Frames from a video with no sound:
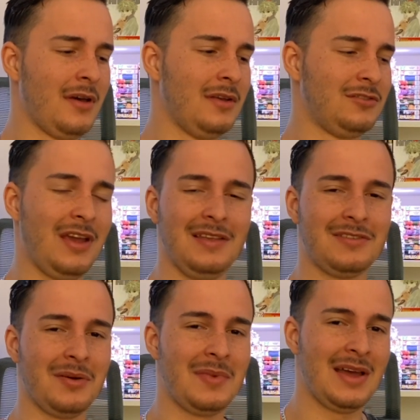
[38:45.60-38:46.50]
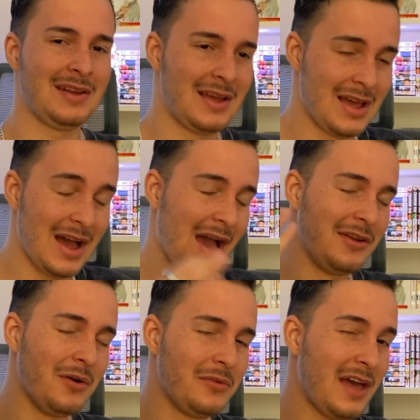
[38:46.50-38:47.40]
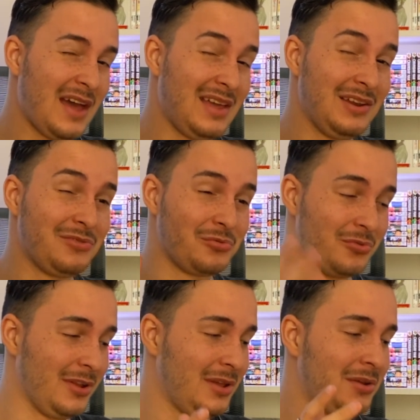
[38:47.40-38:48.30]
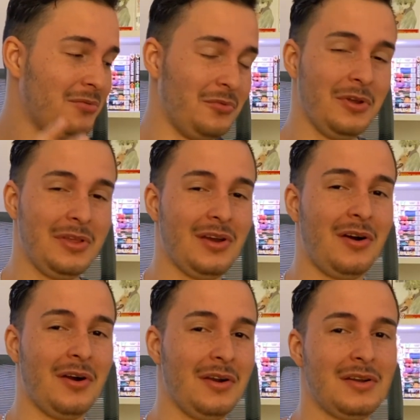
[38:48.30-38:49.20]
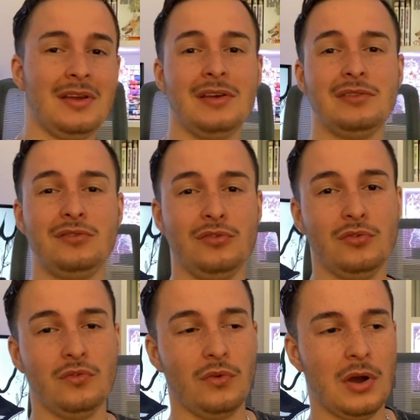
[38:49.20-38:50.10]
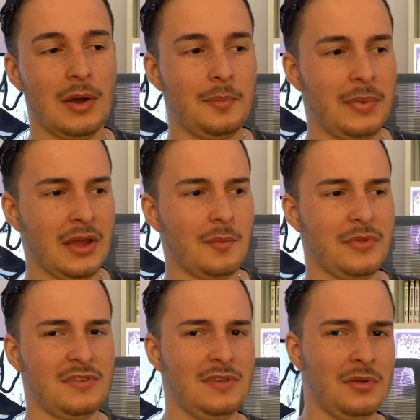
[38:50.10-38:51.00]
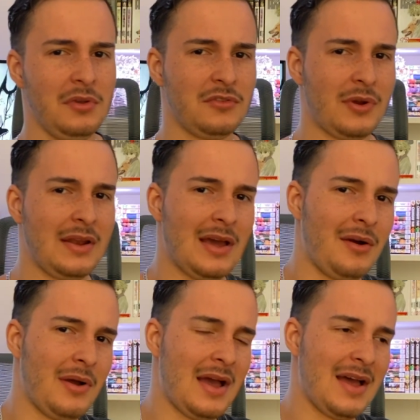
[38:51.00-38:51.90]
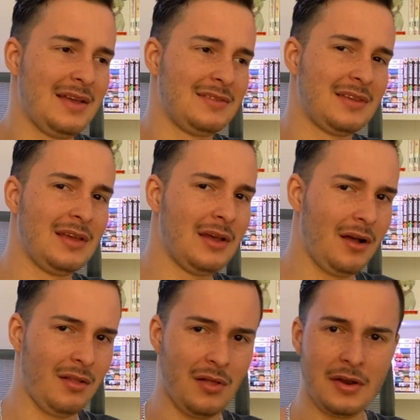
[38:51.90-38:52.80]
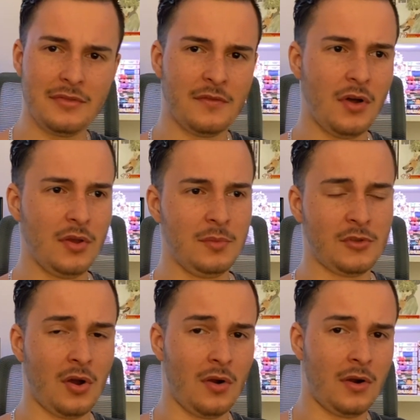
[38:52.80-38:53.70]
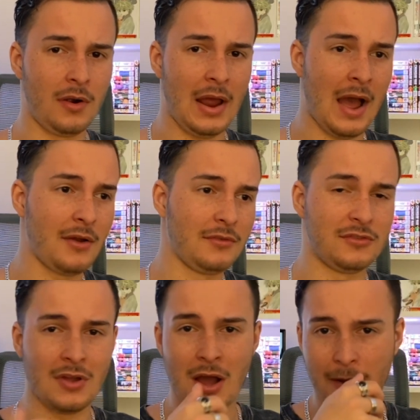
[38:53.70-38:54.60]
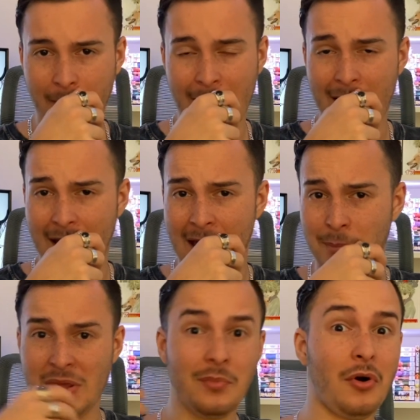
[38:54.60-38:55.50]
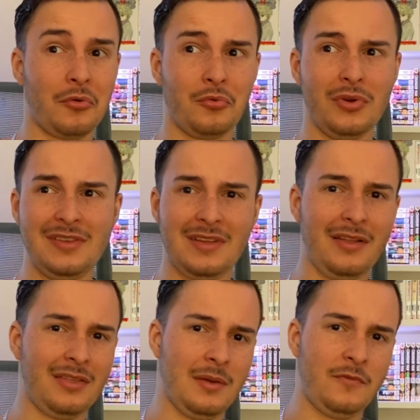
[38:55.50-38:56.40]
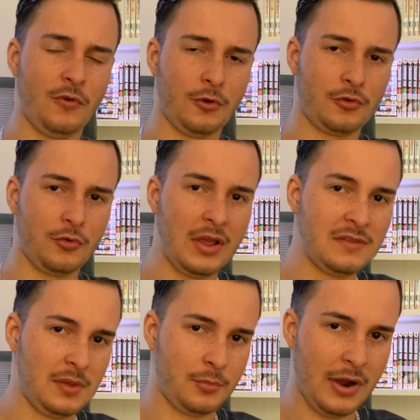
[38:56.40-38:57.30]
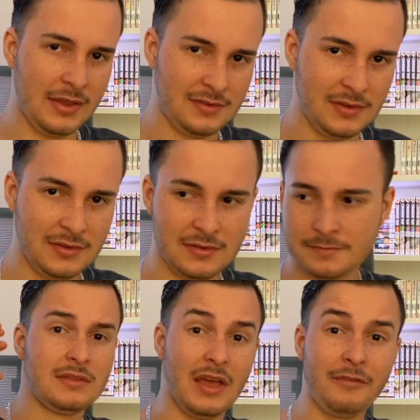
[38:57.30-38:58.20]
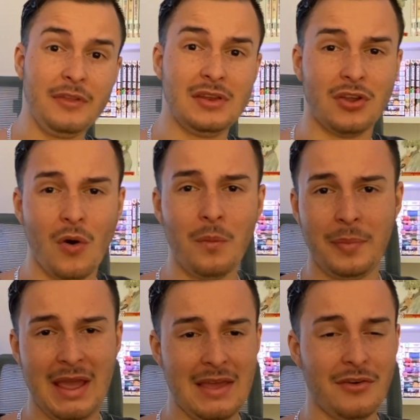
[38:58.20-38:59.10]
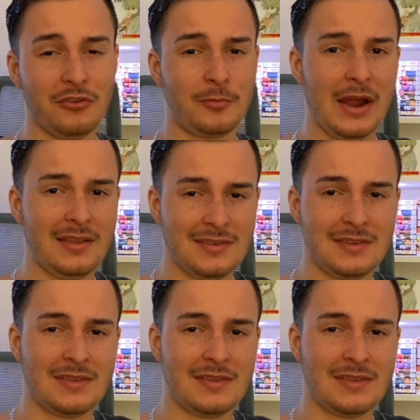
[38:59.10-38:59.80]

Chainsaw Man. I know that it is really hard to pick up this series right now, as a lot of the volumes are out of stock and people are reselling them for crazy prices. Definitely don't pay those prices,